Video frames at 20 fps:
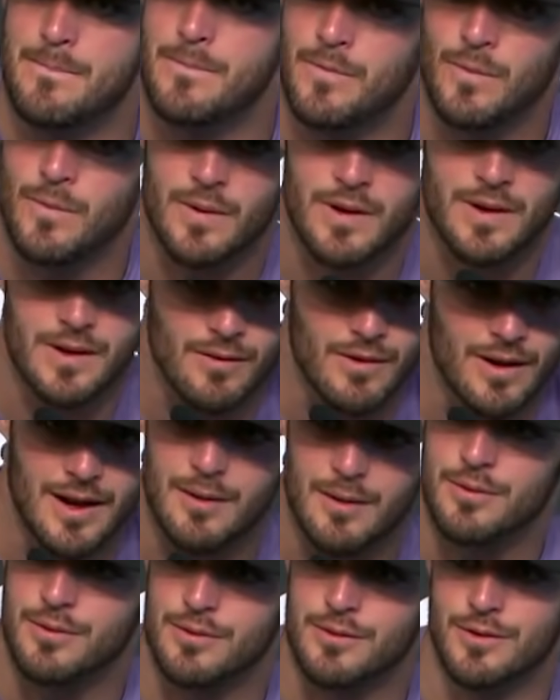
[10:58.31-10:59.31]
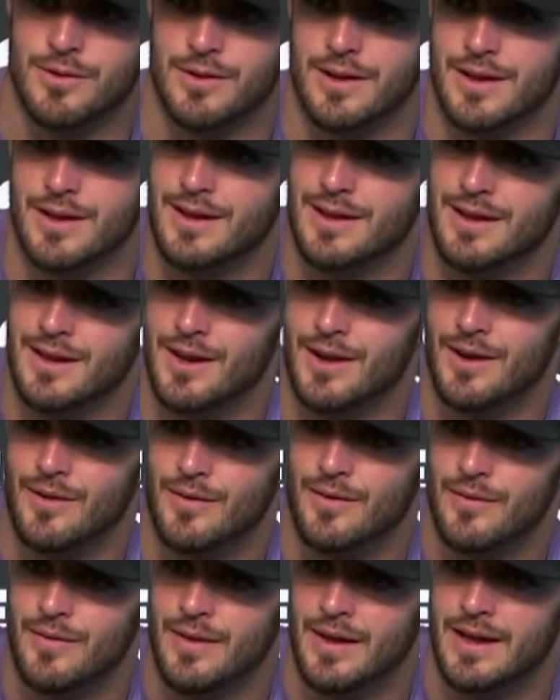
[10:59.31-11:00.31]
what a great opportunity, you know,
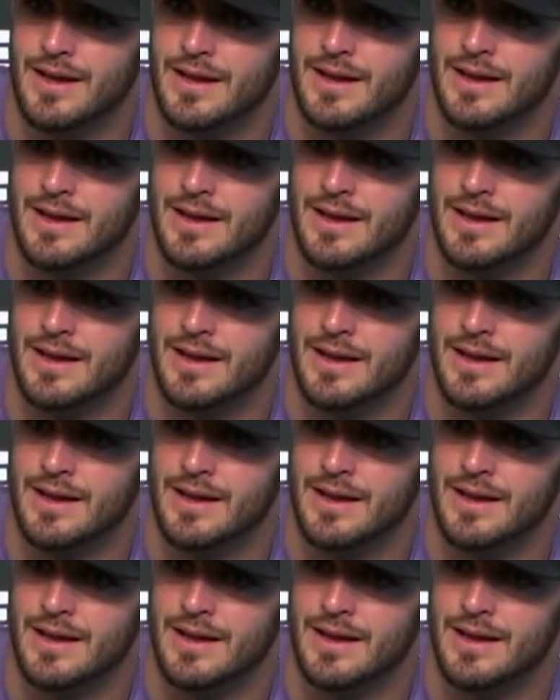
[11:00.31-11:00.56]
and,